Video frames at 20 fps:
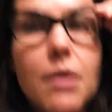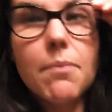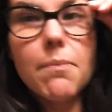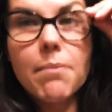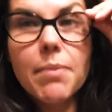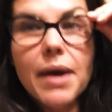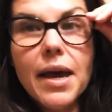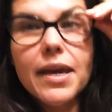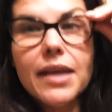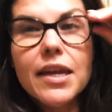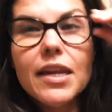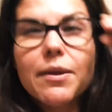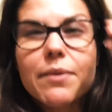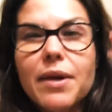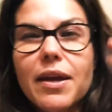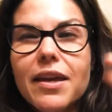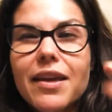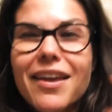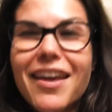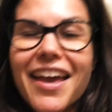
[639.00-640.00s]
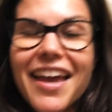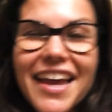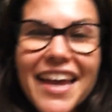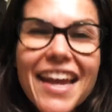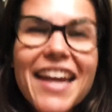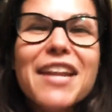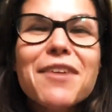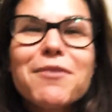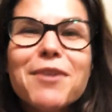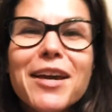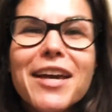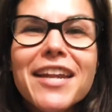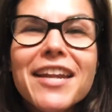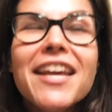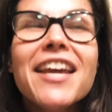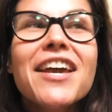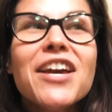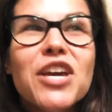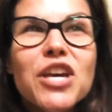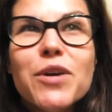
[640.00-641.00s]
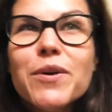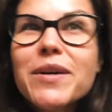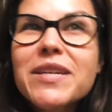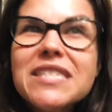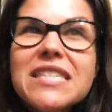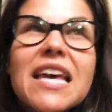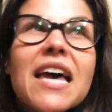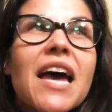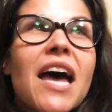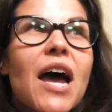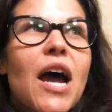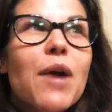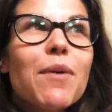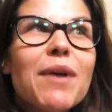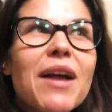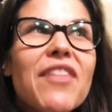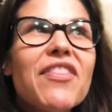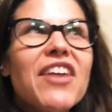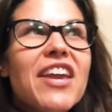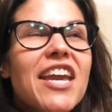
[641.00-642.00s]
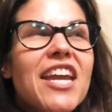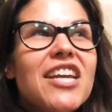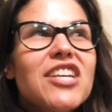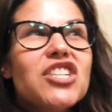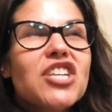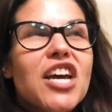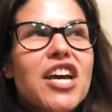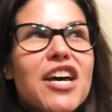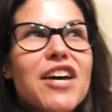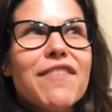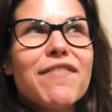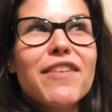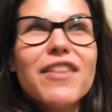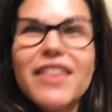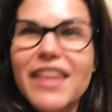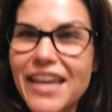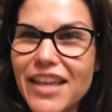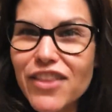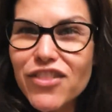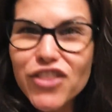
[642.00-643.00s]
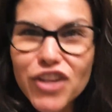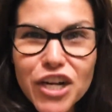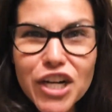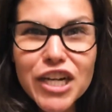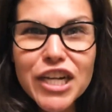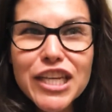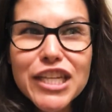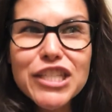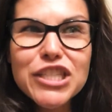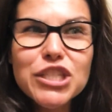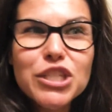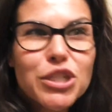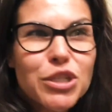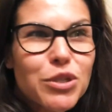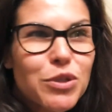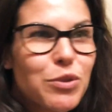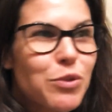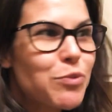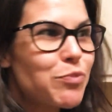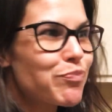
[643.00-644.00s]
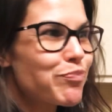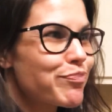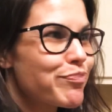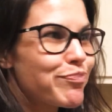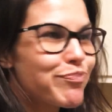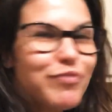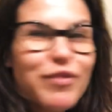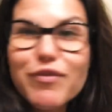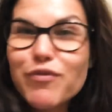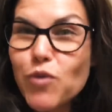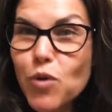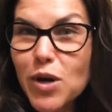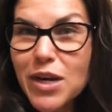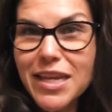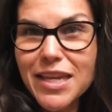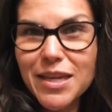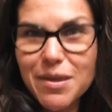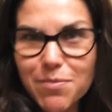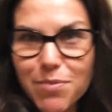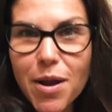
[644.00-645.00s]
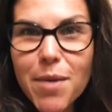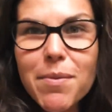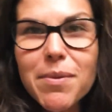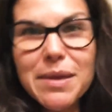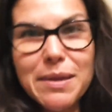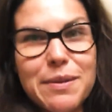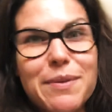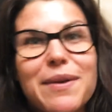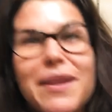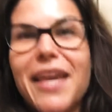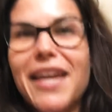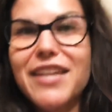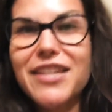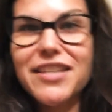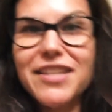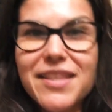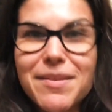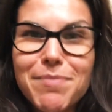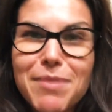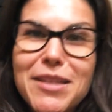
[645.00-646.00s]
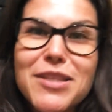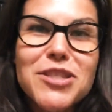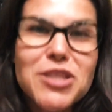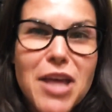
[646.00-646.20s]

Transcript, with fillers: But anyway, anyone who is around the age of like 30 to 40 can probably relate to the pencil